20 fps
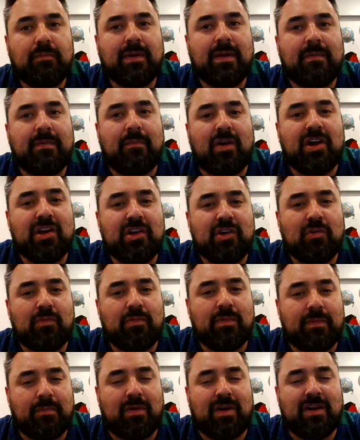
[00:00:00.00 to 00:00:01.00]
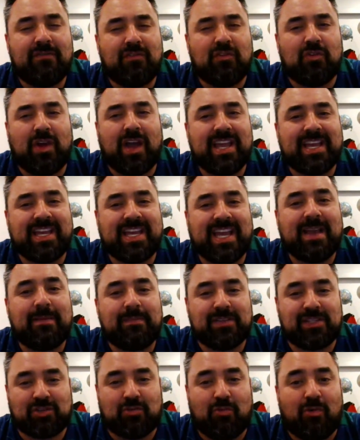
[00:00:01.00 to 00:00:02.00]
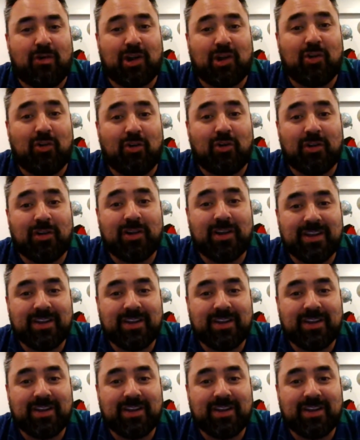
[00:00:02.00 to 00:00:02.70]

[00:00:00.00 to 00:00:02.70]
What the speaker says: in my view, 8 games is quite a lot.